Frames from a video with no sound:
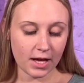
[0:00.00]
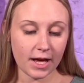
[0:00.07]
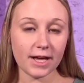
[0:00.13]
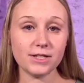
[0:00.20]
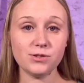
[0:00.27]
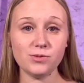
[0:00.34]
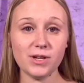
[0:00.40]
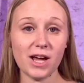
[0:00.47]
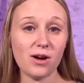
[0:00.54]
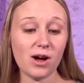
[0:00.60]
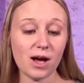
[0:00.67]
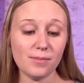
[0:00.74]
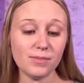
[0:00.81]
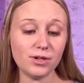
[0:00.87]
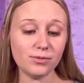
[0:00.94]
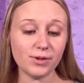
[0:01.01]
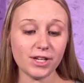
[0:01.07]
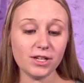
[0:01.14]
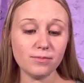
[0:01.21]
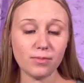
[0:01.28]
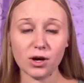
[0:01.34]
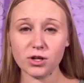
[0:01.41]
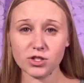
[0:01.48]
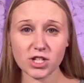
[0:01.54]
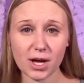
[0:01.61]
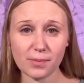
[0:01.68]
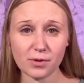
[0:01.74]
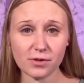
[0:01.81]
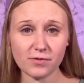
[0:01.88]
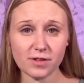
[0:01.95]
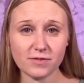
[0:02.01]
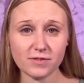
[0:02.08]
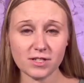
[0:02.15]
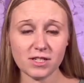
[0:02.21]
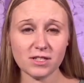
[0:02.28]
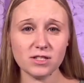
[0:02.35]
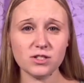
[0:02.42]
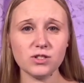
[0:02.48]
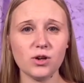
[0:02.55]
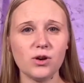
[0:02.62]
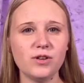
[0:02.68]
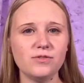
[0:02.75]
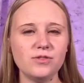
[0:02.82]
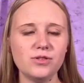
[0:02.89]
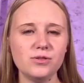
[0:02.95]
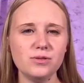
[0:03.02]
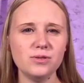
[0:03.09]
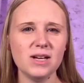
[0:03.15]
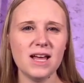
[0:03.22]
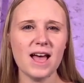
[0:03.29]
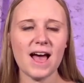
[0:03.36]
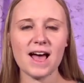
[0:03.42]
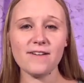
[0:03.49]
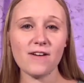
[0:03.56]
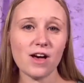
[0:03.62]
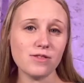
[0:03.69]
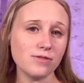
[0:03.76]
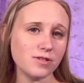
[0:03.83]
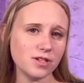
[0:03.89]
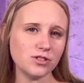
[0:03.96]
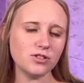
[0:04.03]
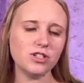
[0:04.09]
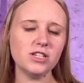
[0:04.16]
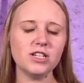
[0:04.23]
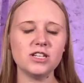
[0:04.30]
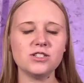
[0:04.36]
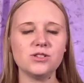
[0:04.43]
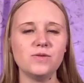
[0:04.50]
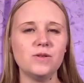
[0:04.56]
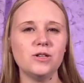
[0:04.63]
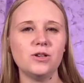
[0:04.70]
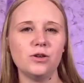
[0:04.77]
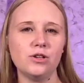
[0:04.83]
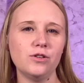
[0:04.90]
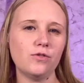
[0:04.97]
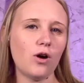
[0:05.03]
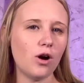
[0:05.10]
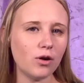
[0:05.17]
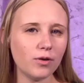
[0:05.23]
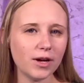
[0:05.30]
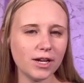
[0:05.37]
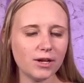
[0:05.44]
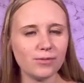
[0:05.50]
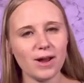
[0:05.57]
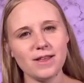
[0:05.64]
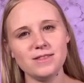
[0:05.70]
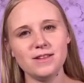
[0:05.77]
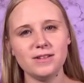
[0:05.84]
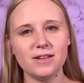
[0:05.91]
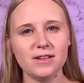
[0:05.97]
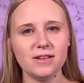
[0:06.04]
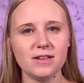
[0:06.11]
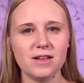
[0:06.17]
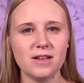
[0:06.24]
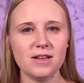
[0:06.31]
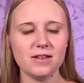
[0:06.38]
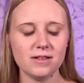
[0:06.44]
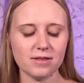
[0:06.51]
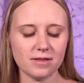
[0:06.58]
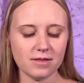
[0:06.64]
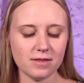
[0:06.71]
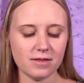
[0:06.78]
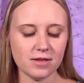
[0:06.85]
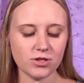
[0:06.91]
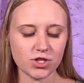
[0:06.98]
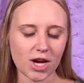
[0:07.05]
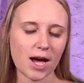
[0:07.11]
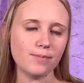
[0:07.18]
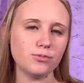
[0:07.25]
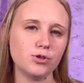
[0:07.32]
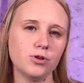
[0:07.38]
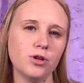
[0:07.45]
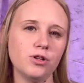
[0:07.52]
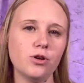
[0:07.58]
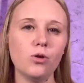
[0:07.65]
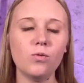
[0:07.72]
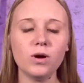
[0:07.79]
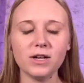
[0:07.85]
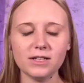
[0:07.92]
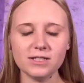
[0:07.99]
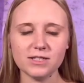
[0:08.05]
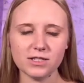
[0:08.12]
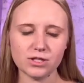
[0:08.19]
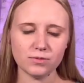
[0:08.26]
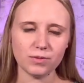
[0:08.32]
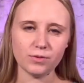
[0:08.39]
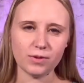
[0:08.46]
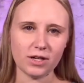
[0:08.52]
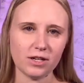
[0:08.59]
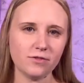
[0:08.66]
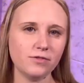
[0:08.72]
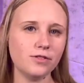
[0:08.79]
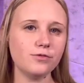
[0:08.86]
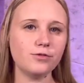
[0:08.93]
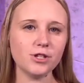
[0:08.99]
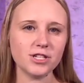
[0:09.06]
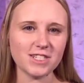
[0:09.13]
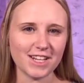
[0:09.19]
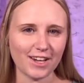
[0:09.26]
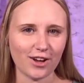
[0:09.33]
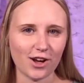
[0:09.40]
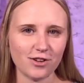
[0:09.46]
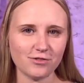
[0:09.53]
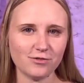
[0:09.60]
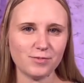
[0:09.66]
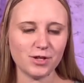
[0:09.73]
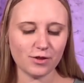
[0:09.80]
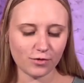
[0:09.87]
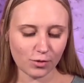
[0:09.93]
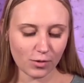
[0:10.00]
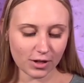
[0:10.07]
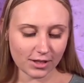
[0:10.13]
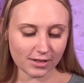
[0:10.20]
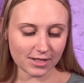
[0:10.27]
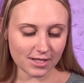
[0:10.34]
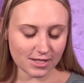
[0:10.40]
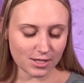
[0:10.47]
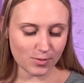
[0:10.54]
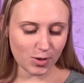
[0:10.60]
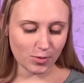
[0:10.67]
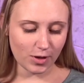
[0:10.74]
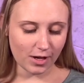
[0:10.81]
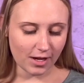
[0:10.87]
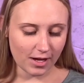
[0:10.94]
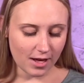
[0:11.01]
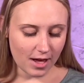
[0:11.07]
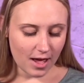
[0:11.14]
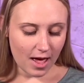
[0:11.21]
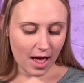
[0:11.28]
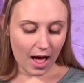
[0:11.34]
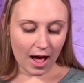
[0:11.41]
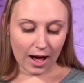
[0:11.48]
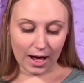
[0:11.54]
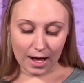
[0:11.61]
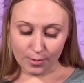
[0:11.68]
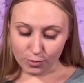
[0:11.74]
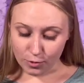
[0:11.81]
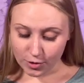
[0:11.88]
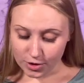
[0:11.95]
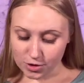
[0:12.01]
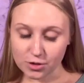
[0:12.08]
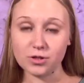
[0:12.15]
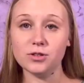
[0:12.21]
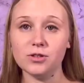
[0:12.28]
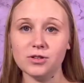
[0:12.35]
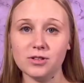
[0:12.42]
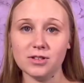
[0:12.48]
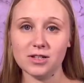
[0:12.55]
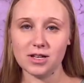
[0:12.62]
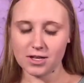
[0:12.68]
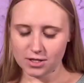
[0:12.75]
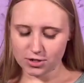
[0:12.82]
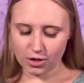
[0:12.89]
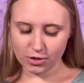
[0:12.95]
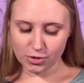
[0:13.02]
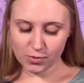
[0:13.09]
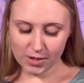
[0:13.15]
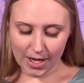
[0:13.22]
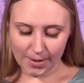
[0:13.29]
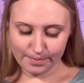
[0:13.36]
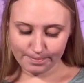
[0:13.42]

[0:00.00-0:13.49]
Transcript: And so now I'm going to read Mark chapter 15. So if you have other things you need to get doing, or you've already read the chapter and don't want to listen to me read it, feel free to take off. But if you want to listen to me read it, I'm going to start doing that.